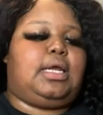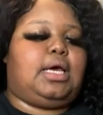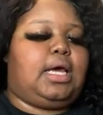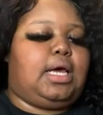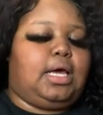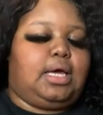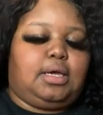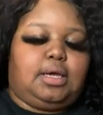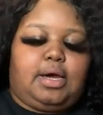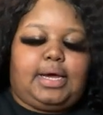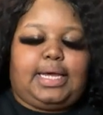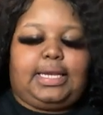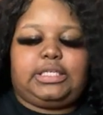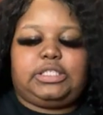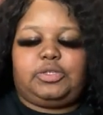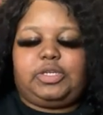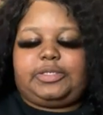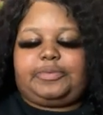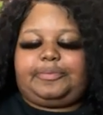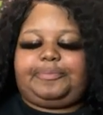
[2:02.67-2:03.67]
Okay, let's do
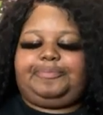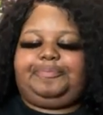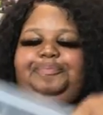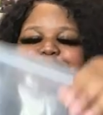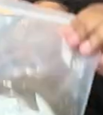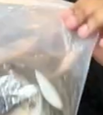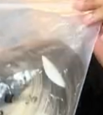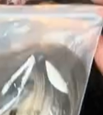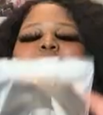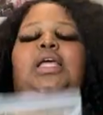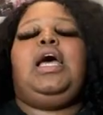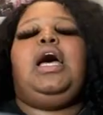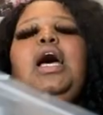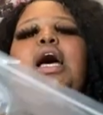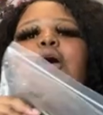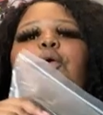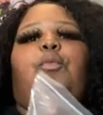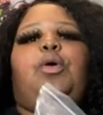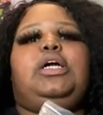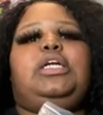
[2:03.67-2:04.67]
this
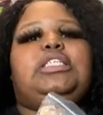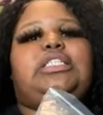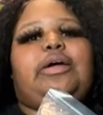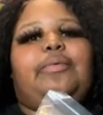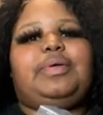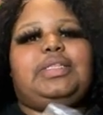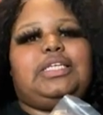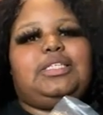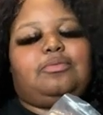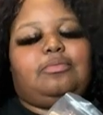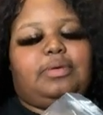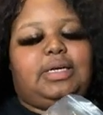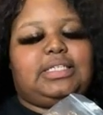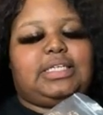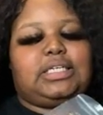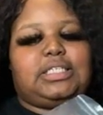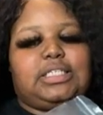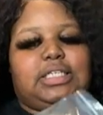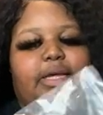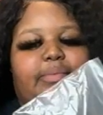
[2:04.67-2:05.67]
one. We're gonna start with this one because I
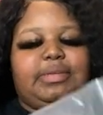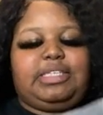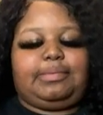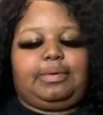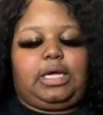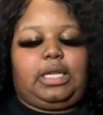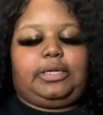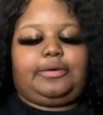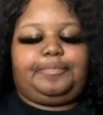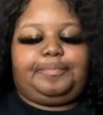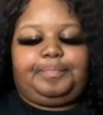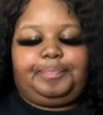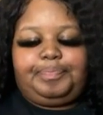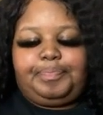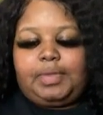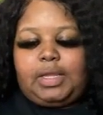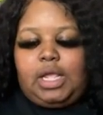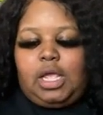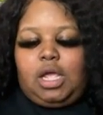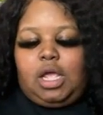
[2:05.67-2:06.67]
just love some color.
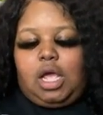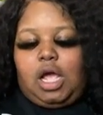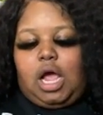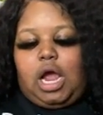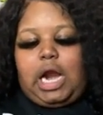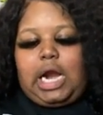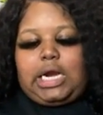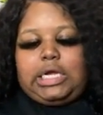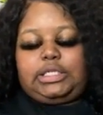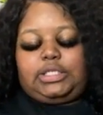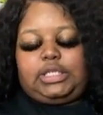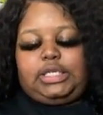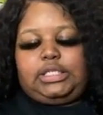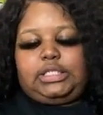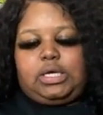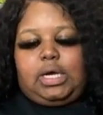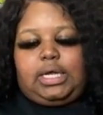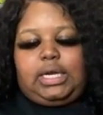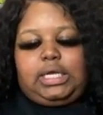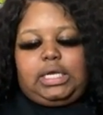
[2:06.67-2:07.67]
All right, so let's
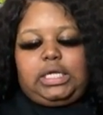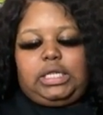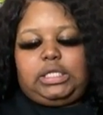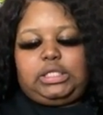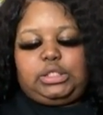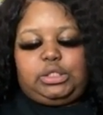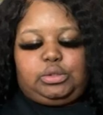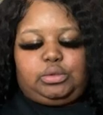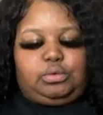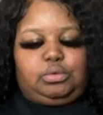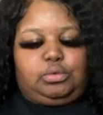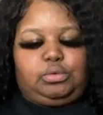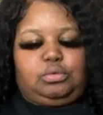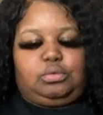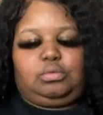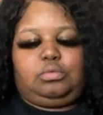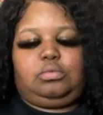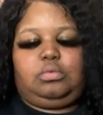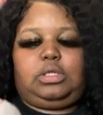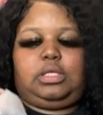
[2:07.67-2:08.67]
go ahead and get into
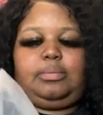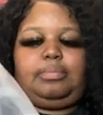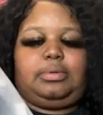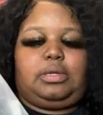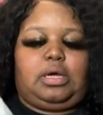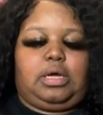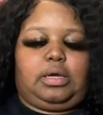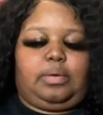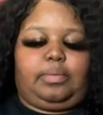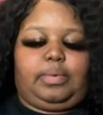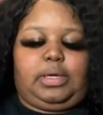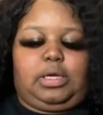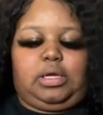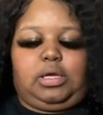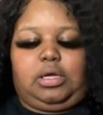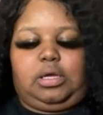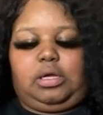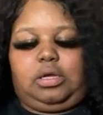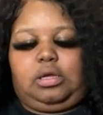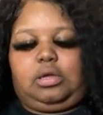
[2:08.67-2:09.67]
the blonde
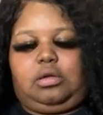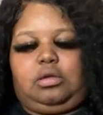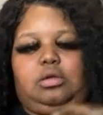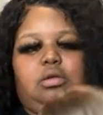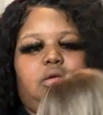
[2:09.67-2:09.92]
wig.